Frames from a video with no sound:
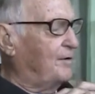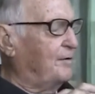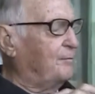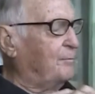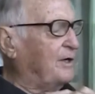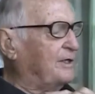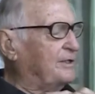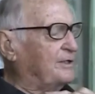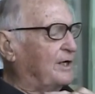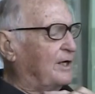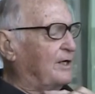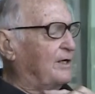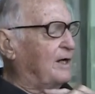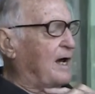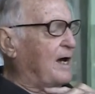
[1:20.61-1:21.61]
But
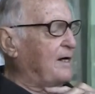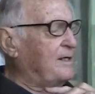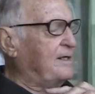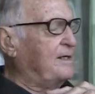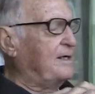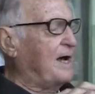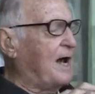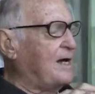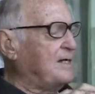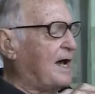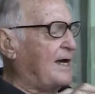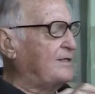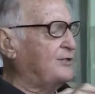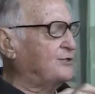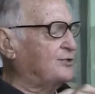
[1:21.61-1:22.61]

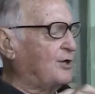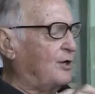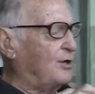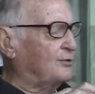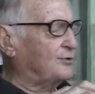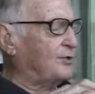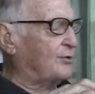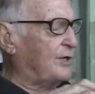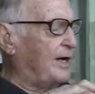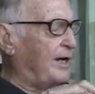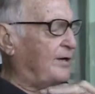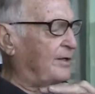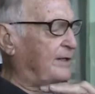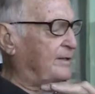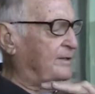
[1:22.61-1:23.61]
I used to also
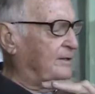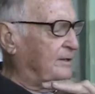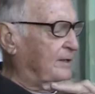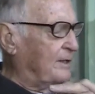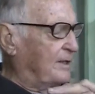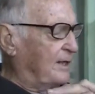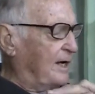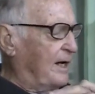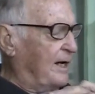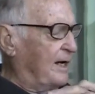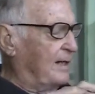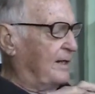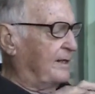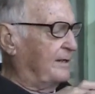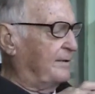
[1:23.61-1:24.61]
carry
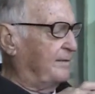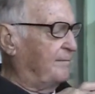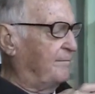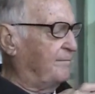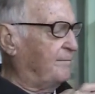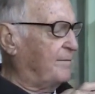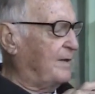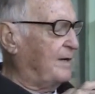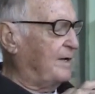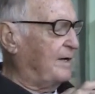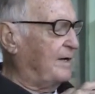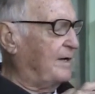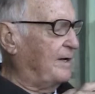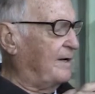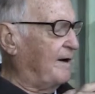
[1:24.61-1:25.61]
a
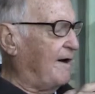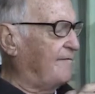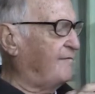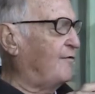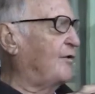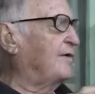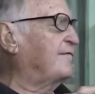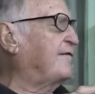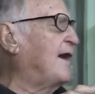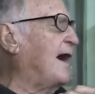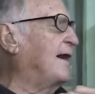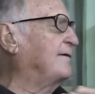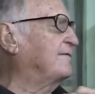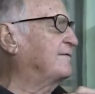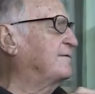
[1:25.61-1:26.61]

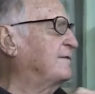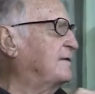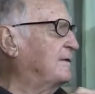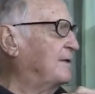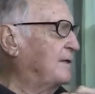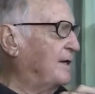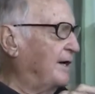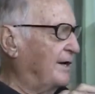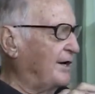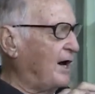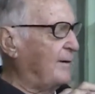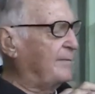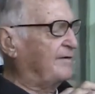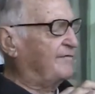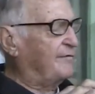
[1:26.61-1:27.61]
45, an
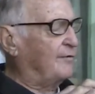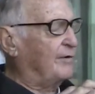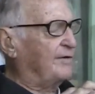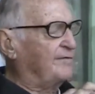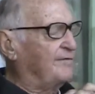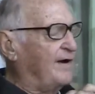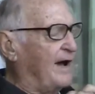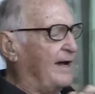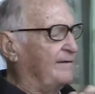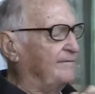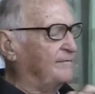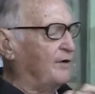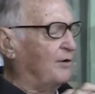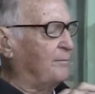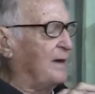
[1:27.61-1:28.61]
Army
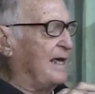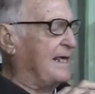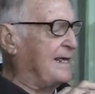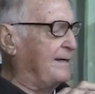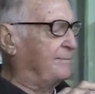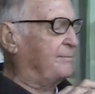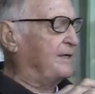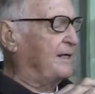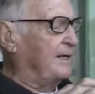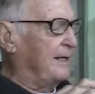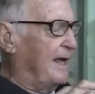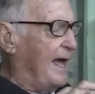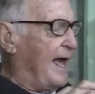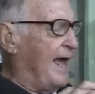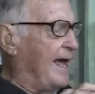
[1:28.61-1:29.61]
45 on my hip,
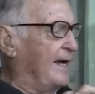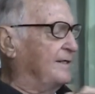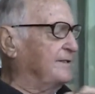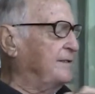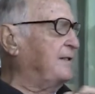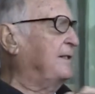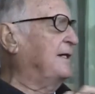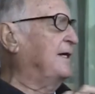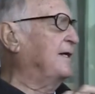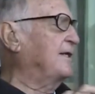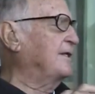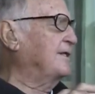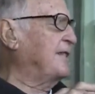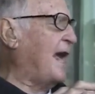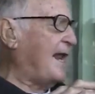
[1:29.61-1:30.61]
and
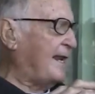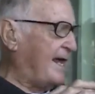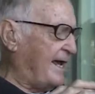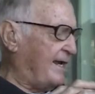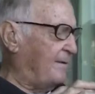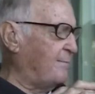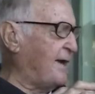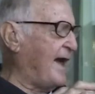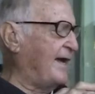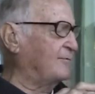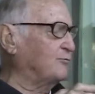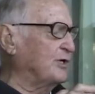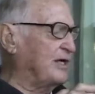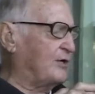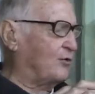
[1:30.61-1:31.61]
that had a
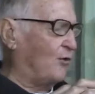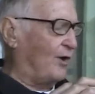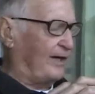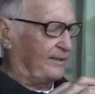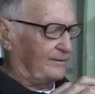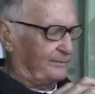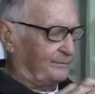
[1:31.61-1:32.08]
bad recoil.